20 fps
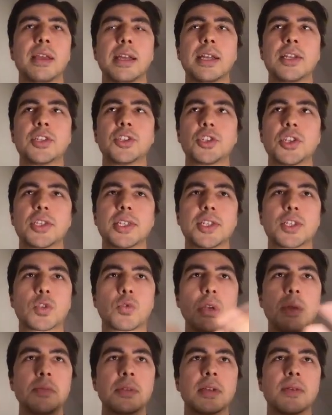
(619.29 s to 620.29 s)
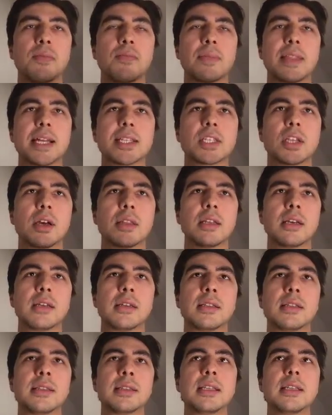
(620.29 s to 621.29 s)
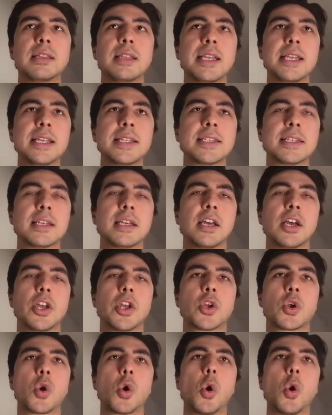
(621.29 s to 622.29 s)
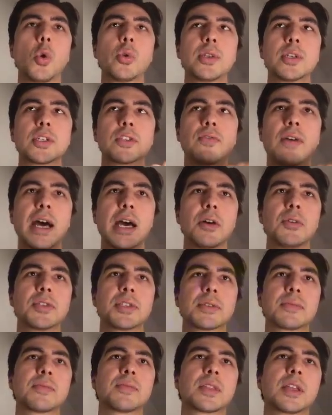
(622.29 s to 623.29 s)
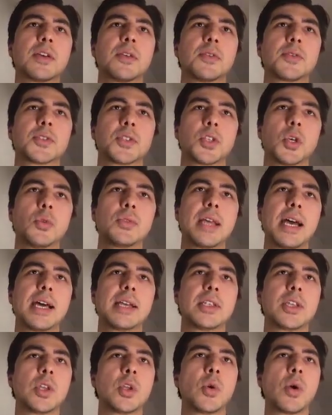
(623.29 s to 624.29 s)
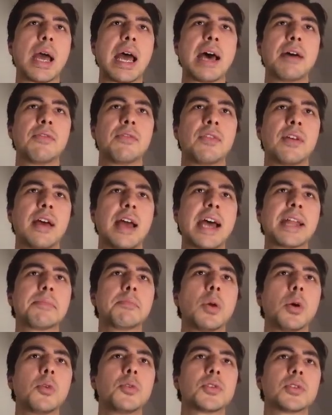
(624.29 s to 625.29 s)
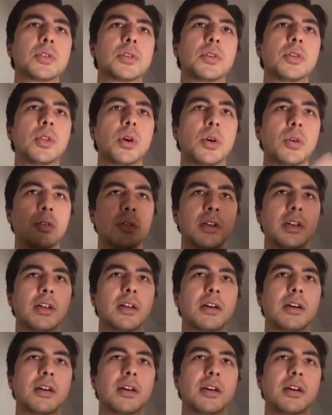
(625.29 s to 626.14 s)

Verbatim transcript: It's just a script that's gonna delete your oldest files so that you have at most, you know,